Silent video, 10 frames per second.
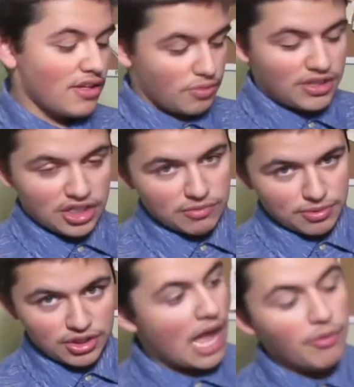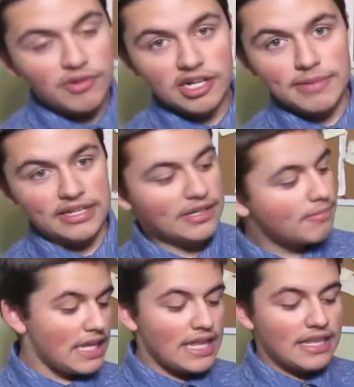a really good book. I would recommend
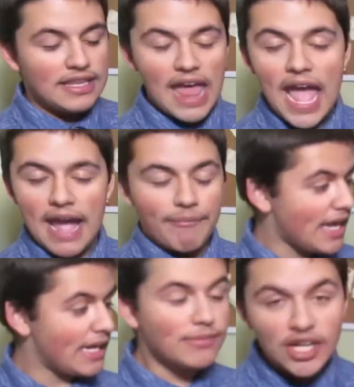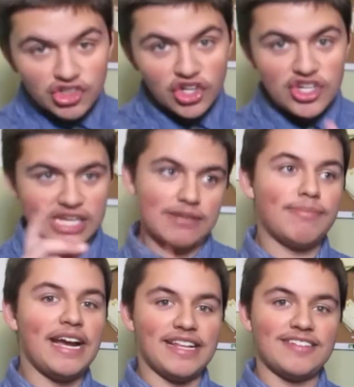it. And I'm not judging it
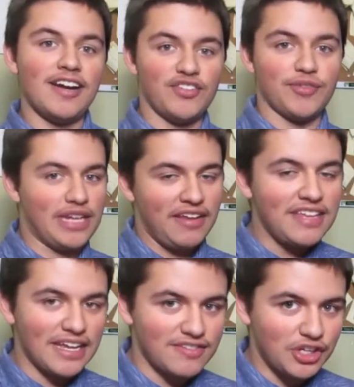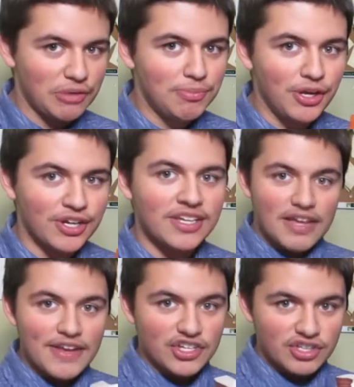by its cover when I say it's a good book.
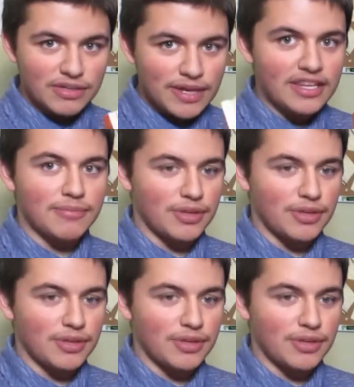I've actually read the